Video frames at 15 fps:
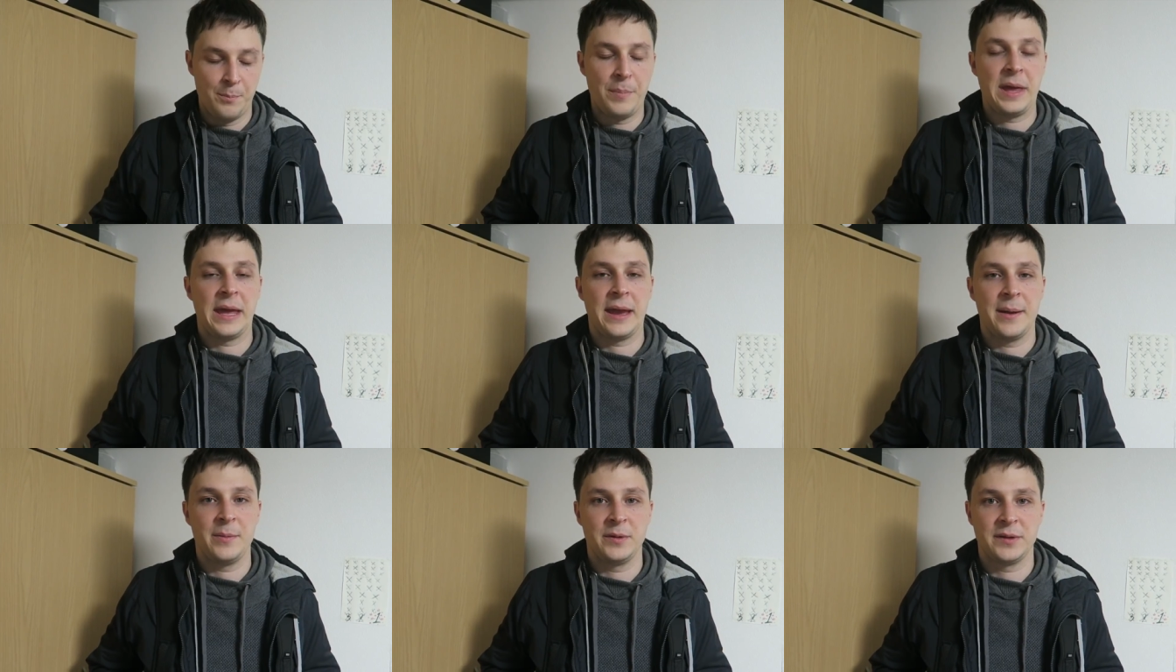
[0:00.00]

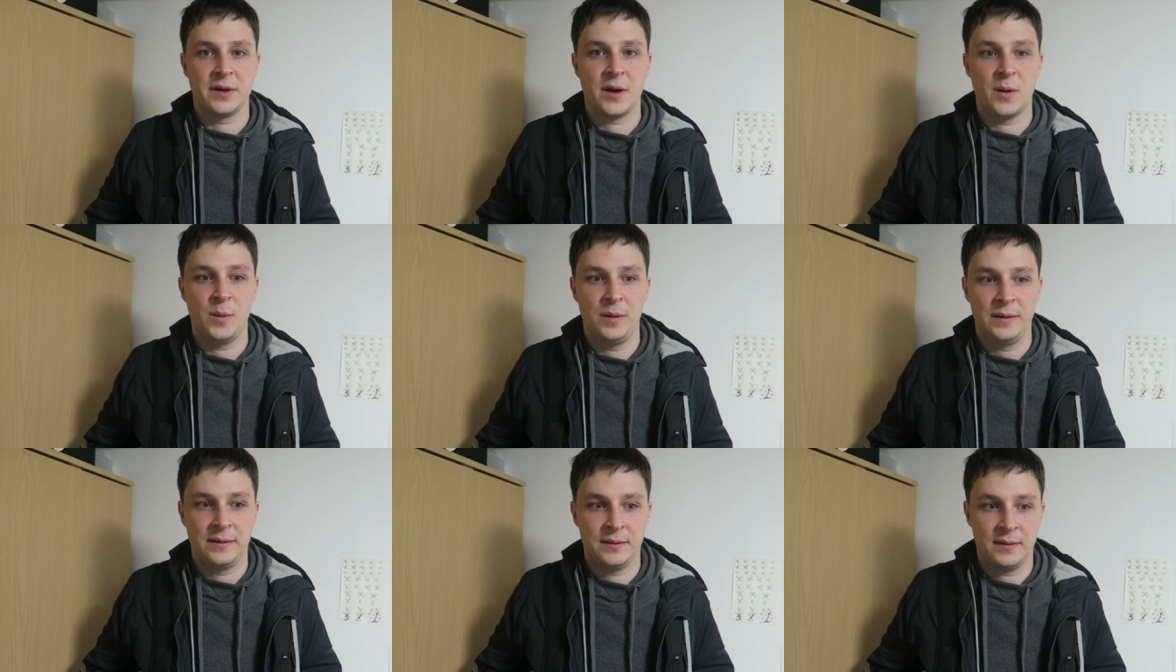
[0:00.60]
Being able to
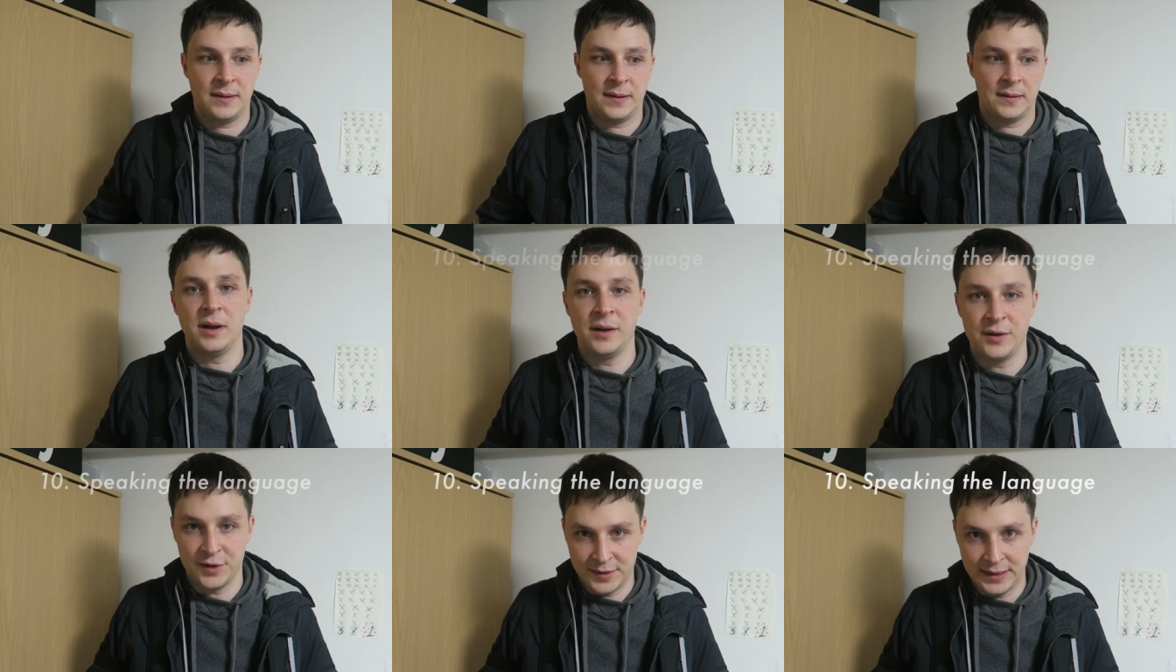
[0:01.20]
always
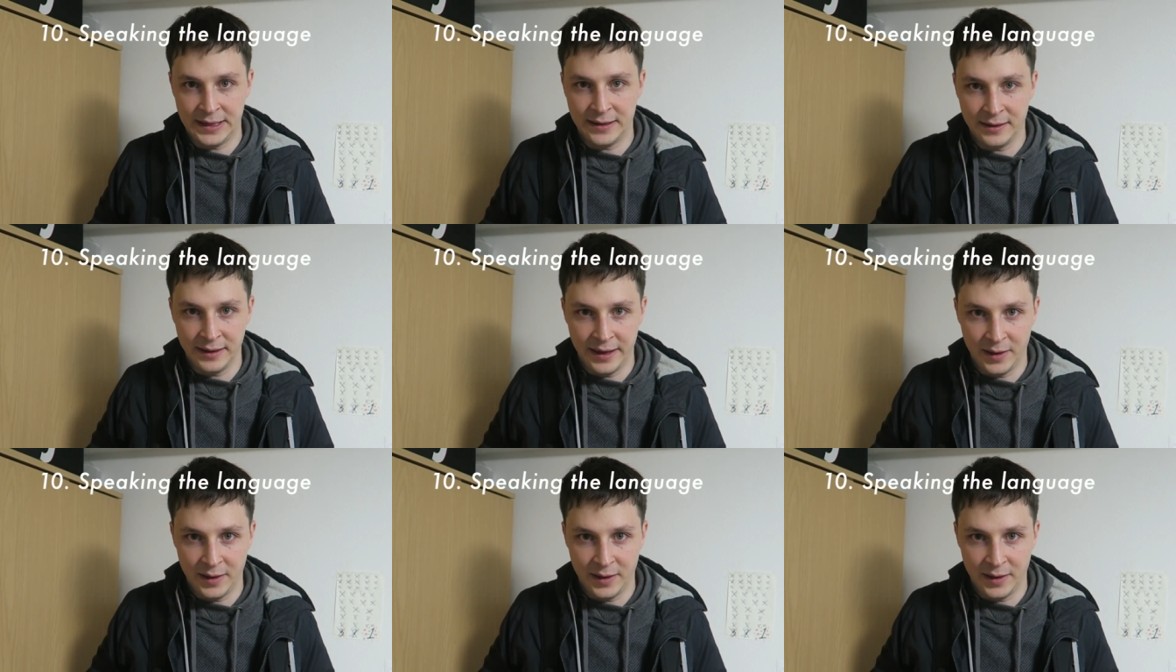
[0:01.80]
understand the